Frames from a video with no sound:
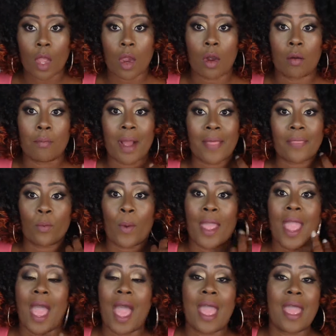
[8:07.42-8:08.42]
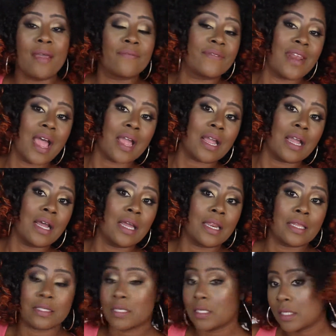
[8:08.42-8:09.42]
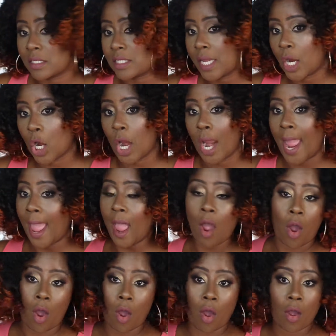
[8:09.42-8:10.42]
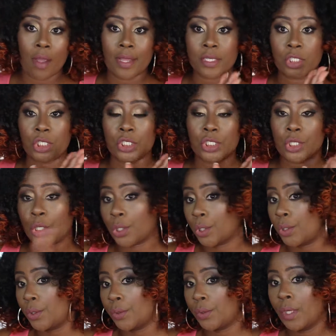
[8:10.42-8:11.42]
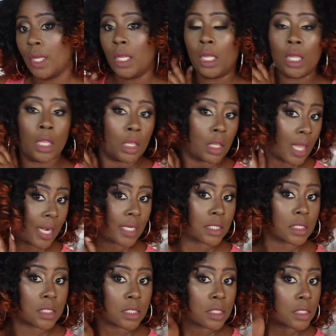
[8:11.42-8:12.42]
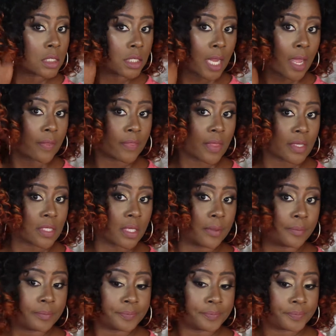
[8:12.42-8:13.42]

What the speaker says: By the way, I have not cut into this hair at all. It's just curled. That is, yeah, that's it.